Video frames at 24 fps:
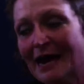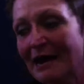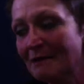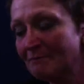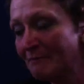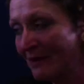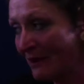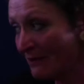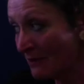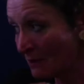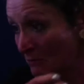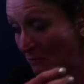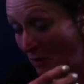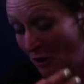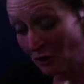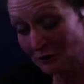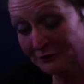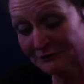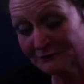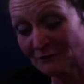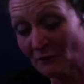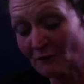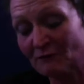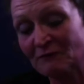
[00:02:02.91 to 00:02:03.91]
I've been the
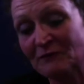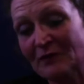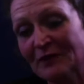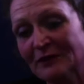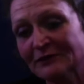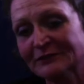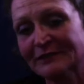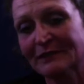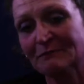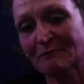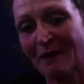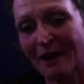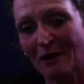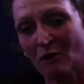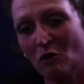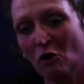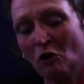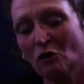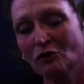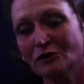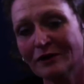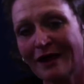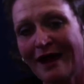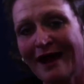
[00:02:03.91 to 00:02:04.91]
most fulfilled in my
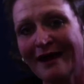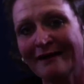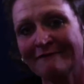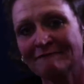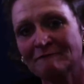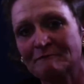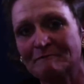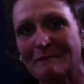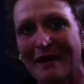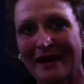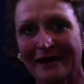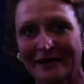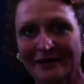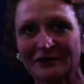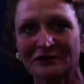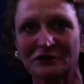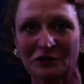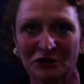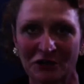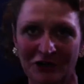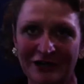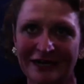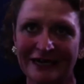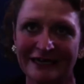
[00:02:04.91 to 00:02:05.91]
whole life baking
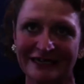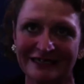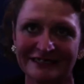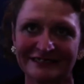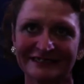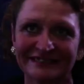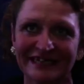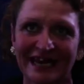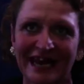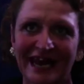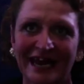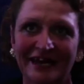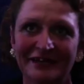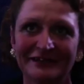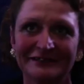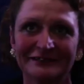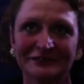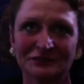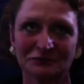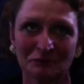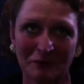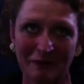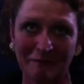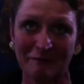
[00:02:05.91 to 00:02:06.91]
cookies
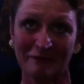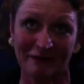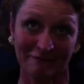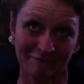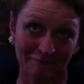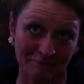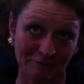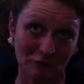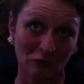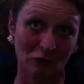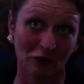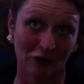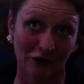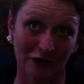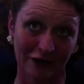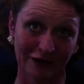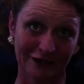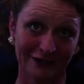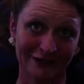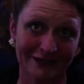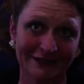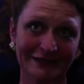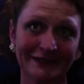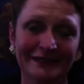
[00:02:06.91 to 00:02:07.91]
and sweeping a
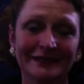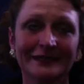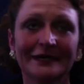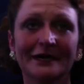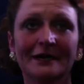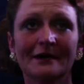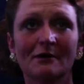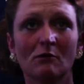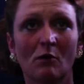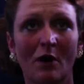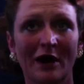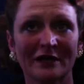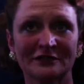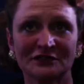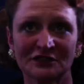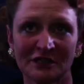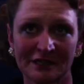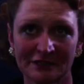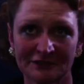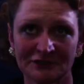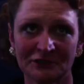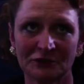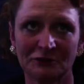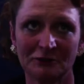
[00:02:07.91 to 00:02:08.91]
floor,
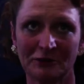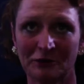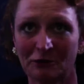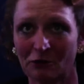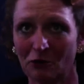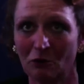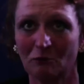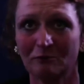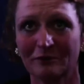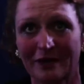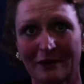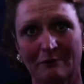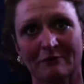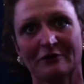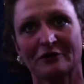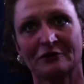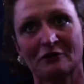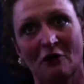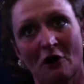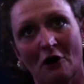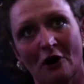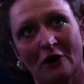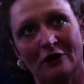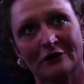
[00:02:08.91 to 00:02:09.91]
watching a 2-year-old play
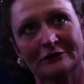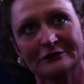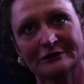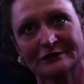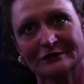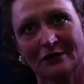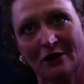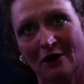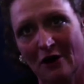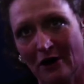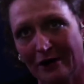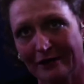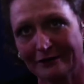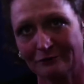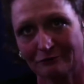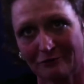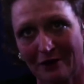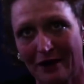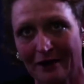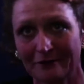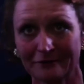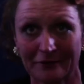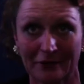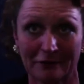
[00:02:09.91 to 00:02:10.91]
with cars on a
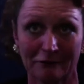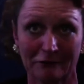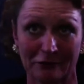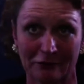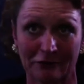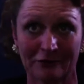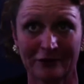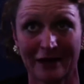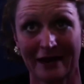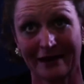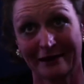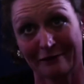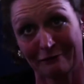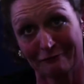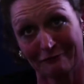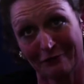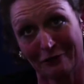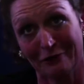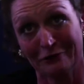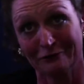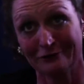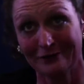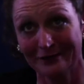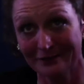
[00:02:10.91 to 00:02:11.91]
rug that looked like a
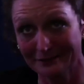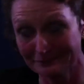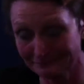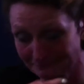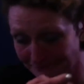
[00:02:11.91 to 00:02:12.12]
road.